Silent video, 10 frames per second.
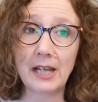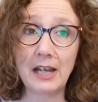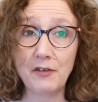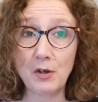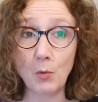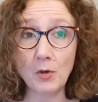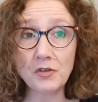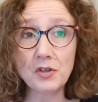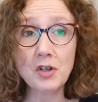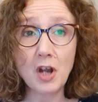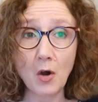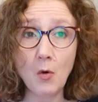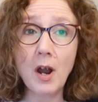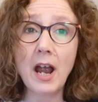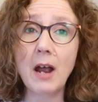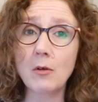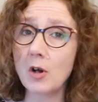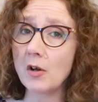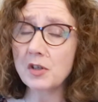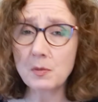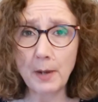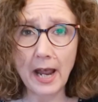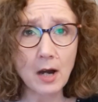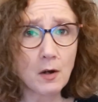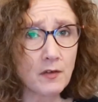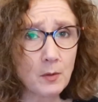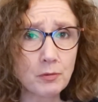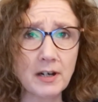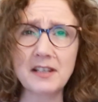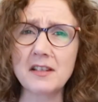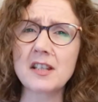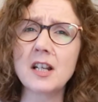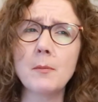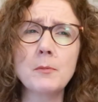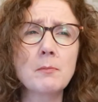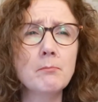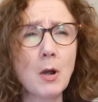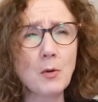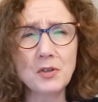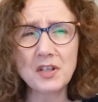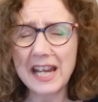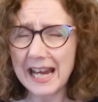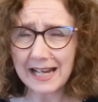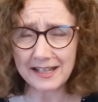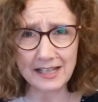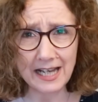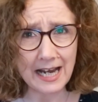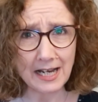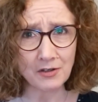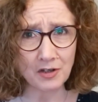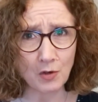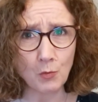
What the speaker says: If you want to know how God's powerful presence comes most easily into the